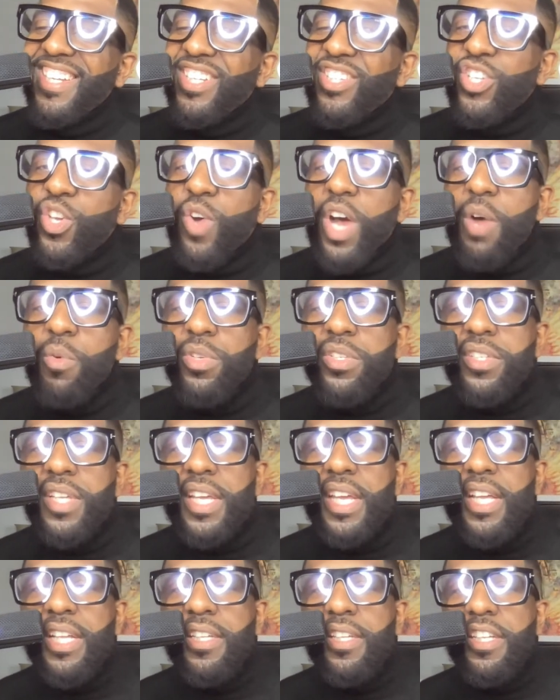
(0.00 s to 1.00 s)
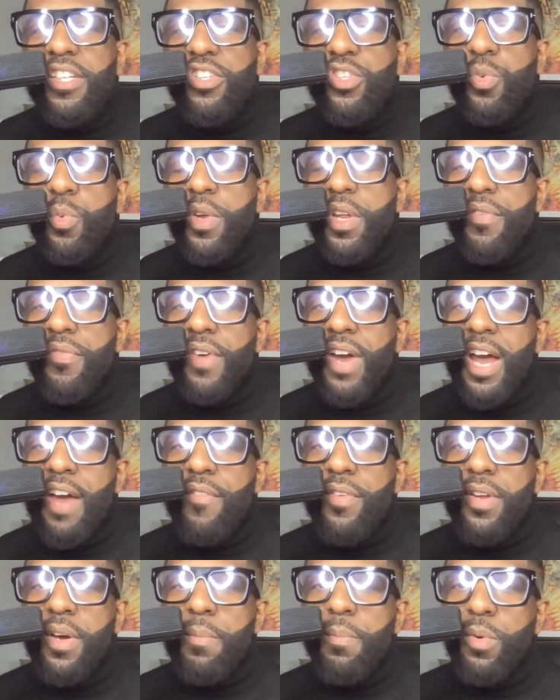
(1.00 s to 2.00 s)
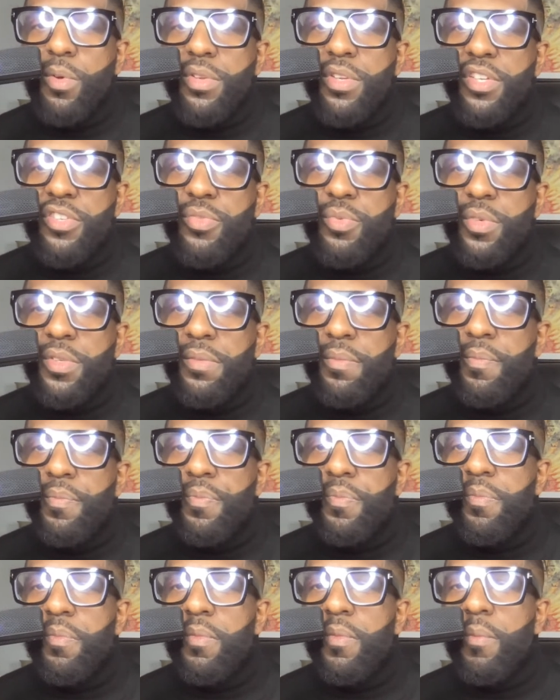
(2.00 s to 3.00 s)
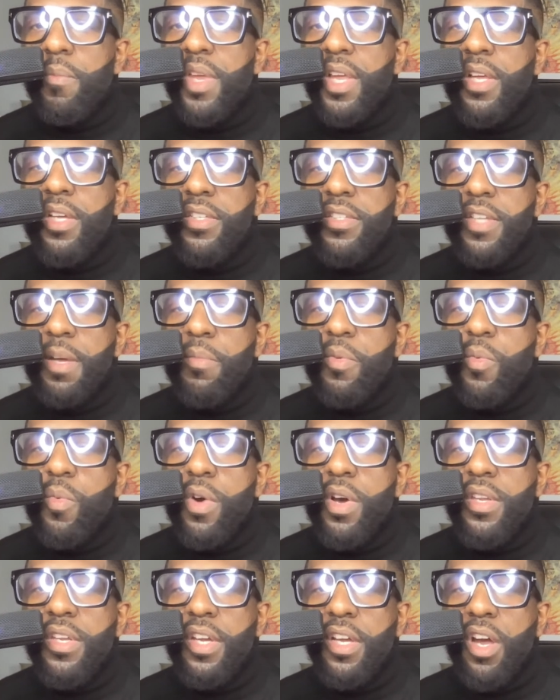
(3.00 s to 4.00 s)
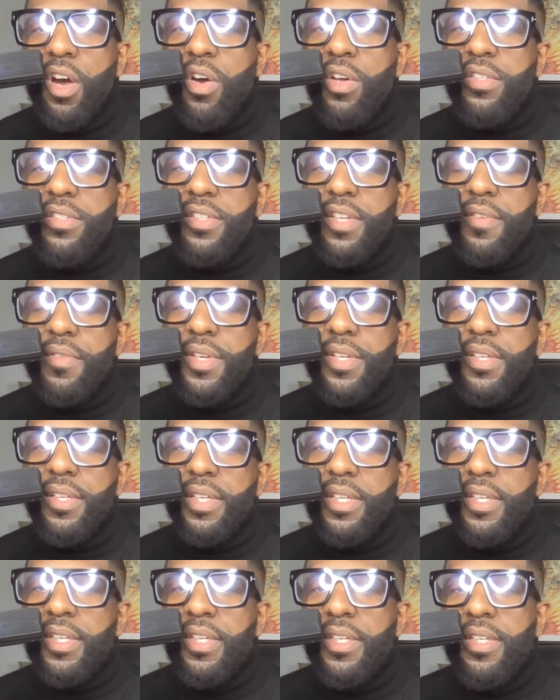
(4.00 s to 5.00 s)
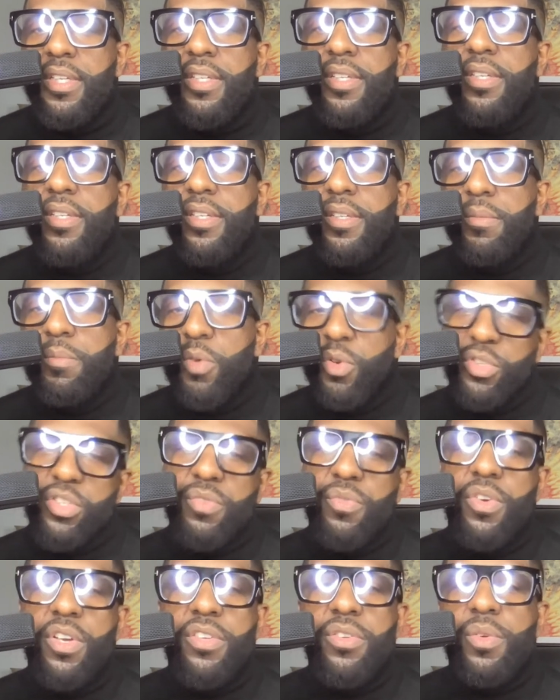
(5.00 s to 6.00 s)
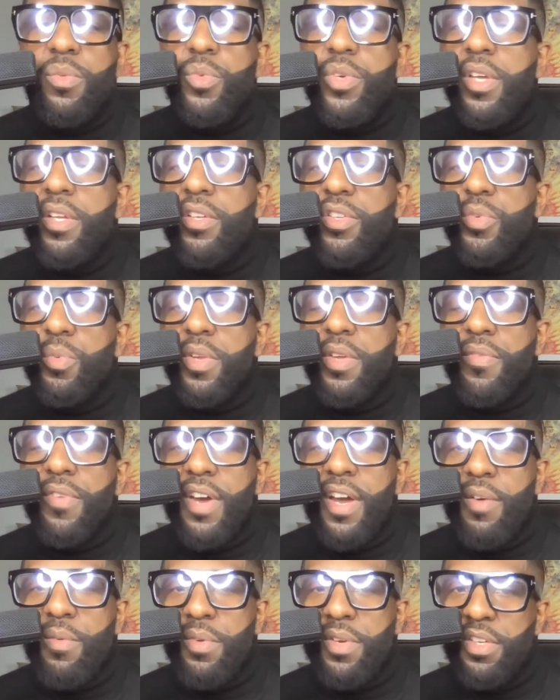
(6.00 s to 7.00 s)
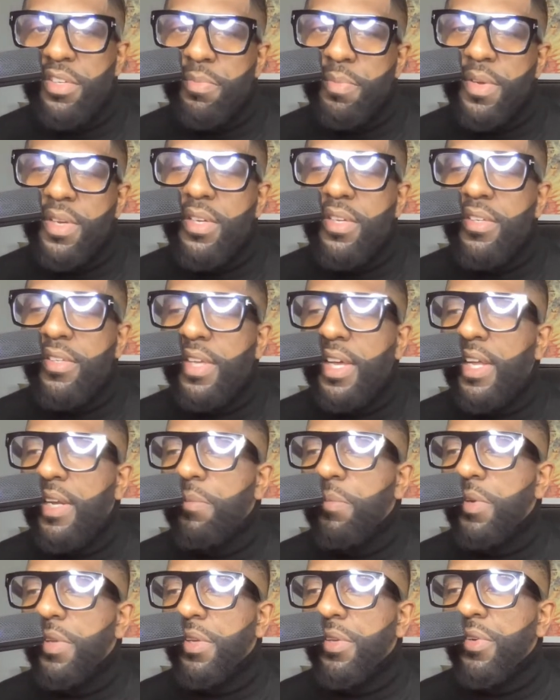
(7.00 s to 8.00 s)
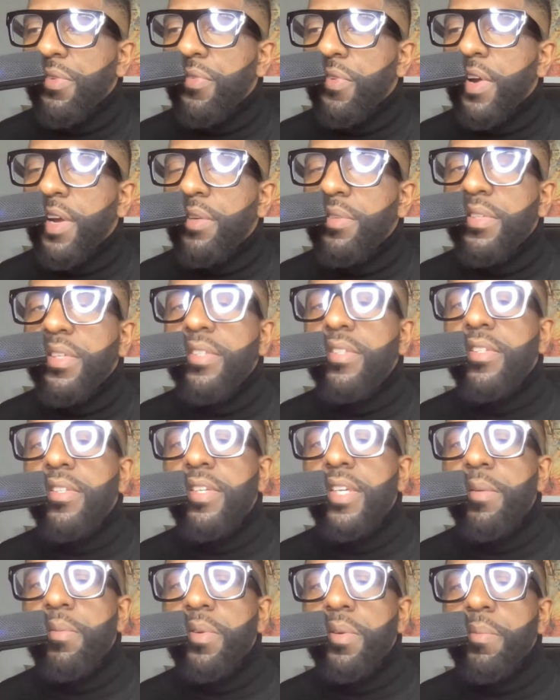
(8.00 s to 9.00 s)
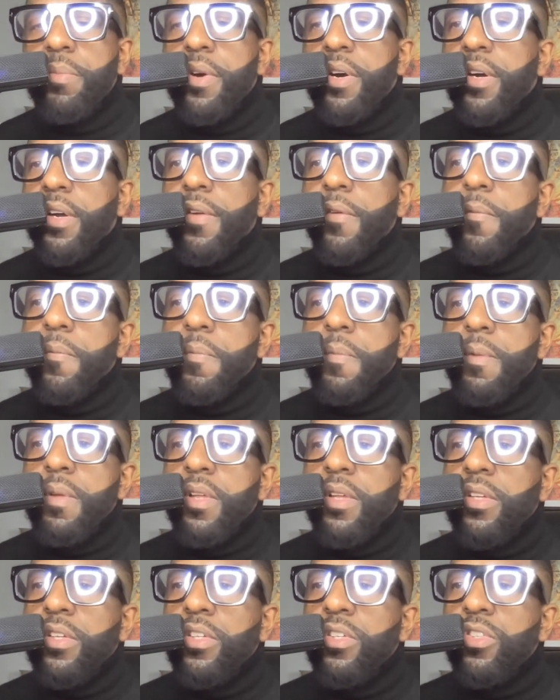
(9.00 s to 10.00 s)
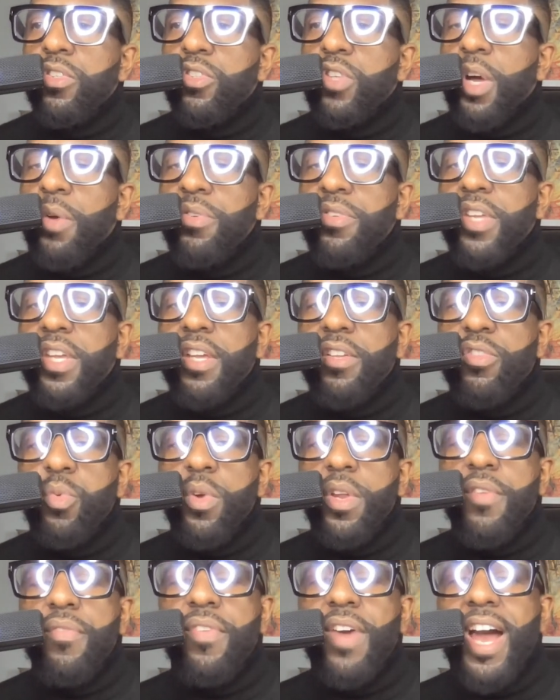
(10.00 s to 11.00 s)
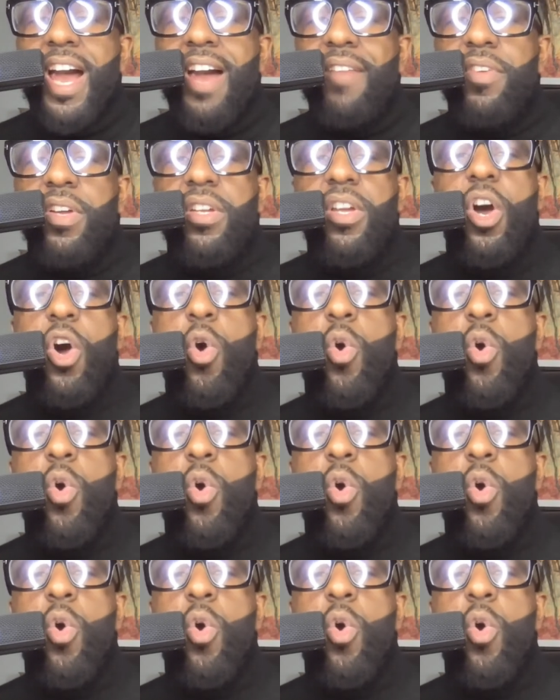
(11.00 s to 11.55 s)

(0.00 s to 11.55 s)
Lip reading: so I would say at least 25 and up on this one, because number one, the cost of it. Most of us, when we're under 25, we ain't spending this kind of money on a fragrance. Let's just keep it a buck. So I would say at 25 and